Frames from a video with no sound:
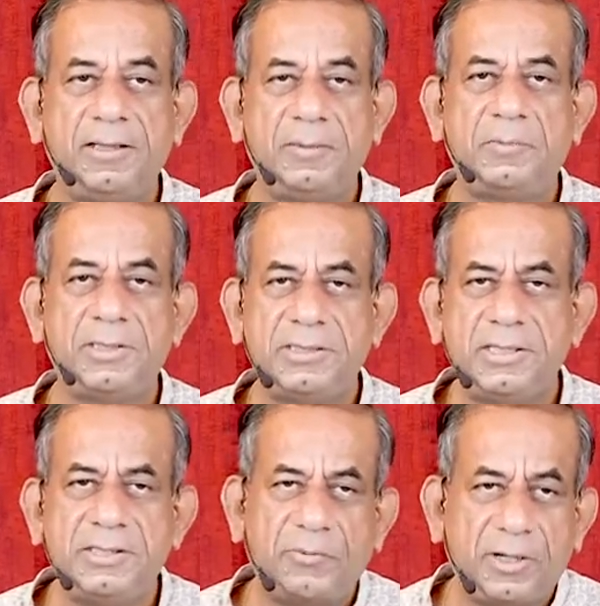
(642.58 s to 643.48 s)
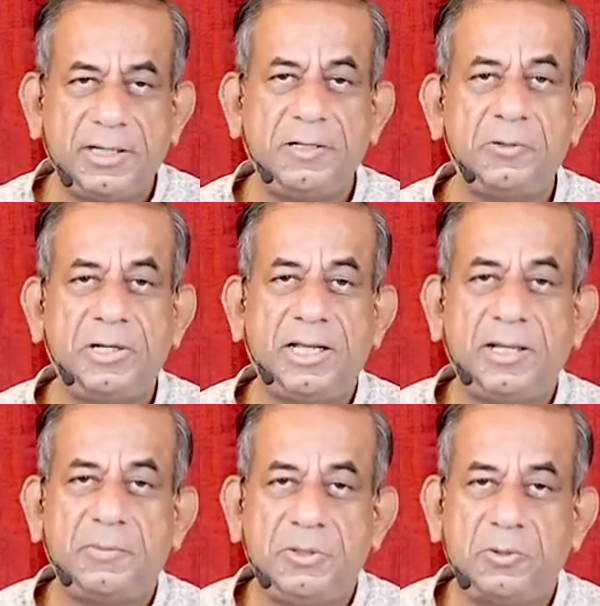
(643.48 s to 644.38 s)
The person is wanting to
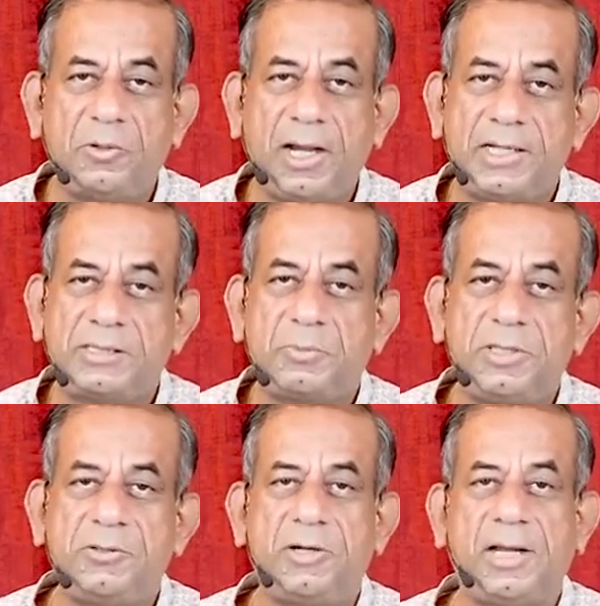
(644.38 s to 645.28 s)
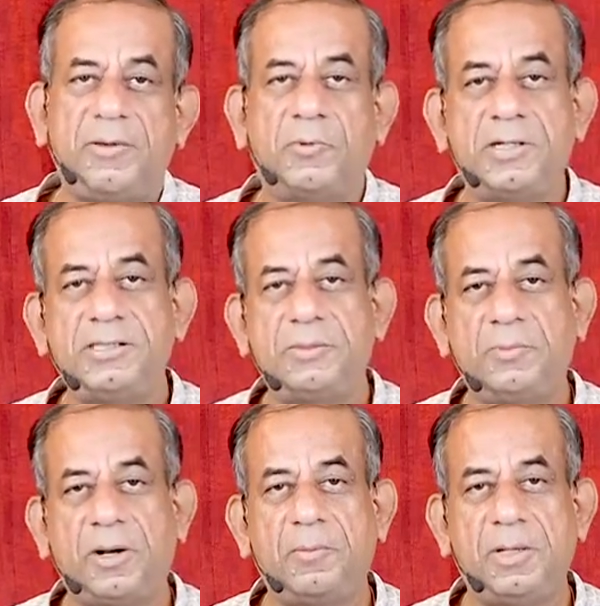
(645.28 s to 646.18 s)
take up yoga and spiritual life. What is the
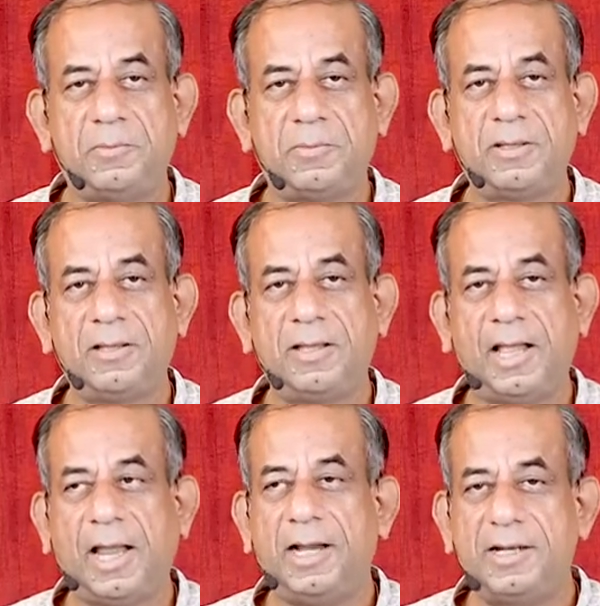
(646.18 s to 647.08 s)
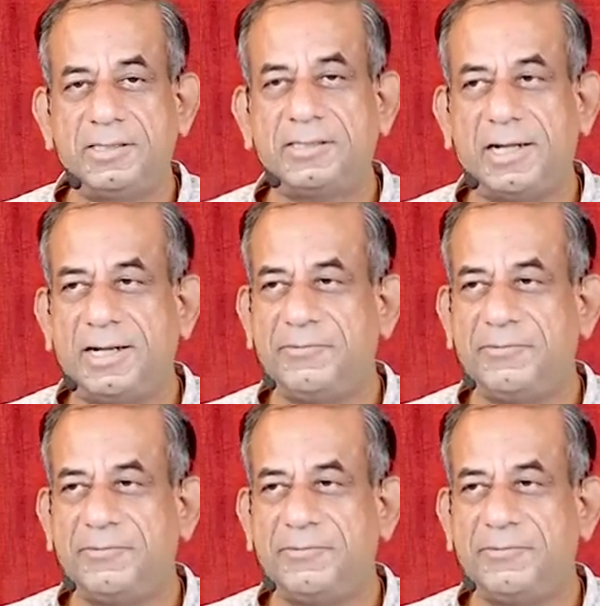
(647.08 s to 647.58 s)
problem? I understand